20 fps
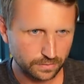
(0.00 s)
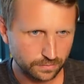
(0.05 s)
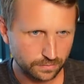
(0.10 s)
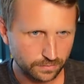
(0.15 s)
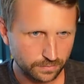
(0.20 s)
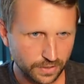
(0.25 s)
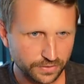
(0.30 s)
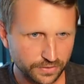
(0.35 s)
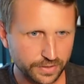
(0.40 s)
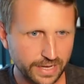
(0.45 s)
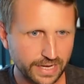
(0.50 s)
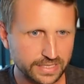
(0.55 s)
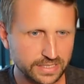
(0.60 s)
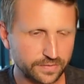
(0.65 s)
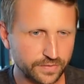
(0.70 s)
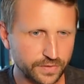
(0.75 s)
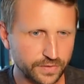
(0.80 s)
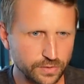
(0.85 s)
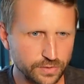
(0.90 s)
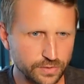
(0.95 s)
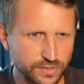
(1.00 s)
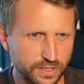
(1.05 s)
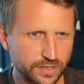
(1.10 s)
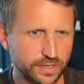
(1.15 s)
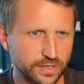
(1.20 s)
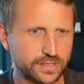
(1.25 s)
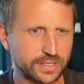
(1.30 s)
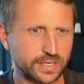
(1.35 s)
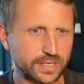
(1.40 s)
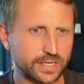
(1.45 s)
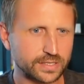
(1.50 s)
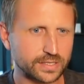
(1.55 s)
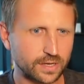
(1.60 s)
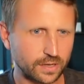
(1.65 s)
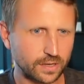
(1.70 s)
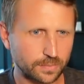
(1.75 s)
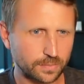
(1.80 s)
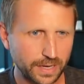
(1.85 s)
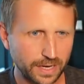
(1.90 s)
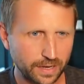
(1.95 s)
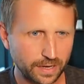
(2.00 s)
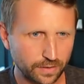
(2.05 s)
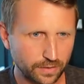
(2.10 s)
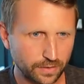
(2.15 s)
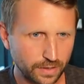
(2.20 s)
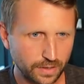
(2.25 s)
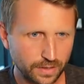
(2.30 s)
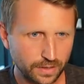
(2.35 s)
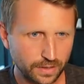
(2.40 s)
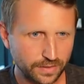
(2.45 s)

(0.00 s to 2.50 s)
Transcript: monthly active users and it's all about